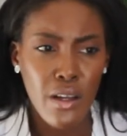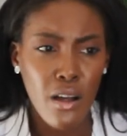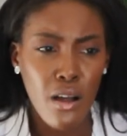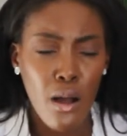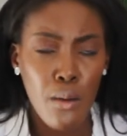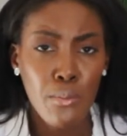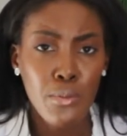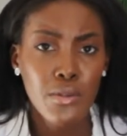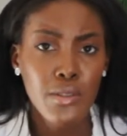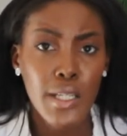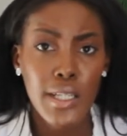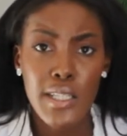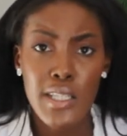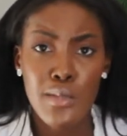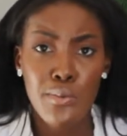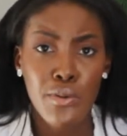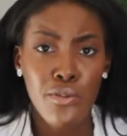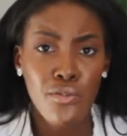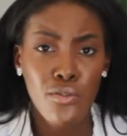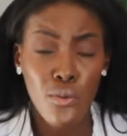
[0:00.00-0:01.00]
like a couple
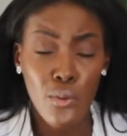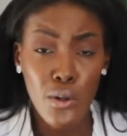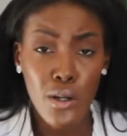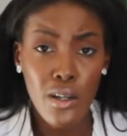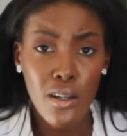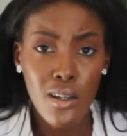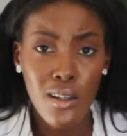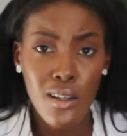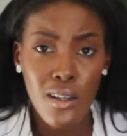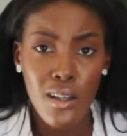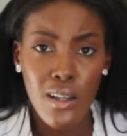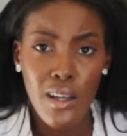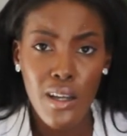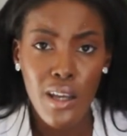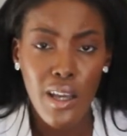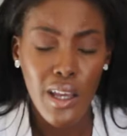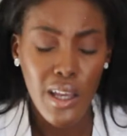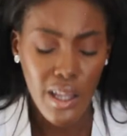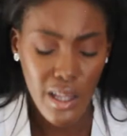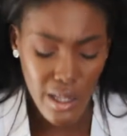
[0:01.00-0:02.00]
days before,
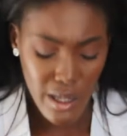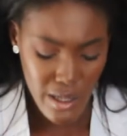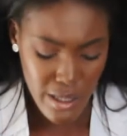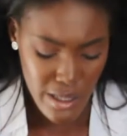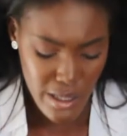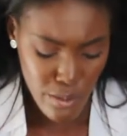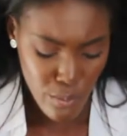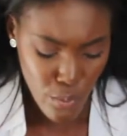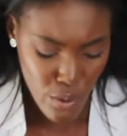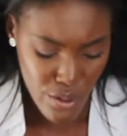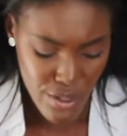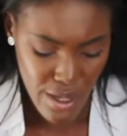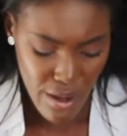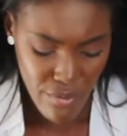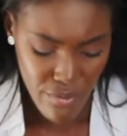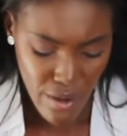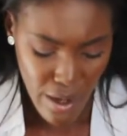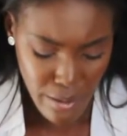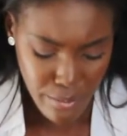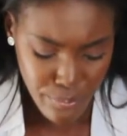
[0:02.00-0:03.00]
and it
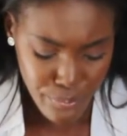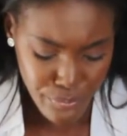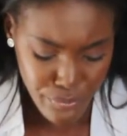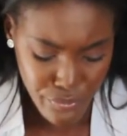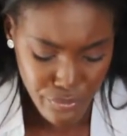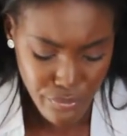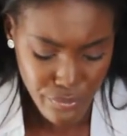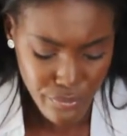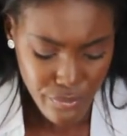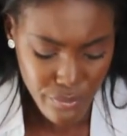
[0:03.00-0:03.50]
works out fine.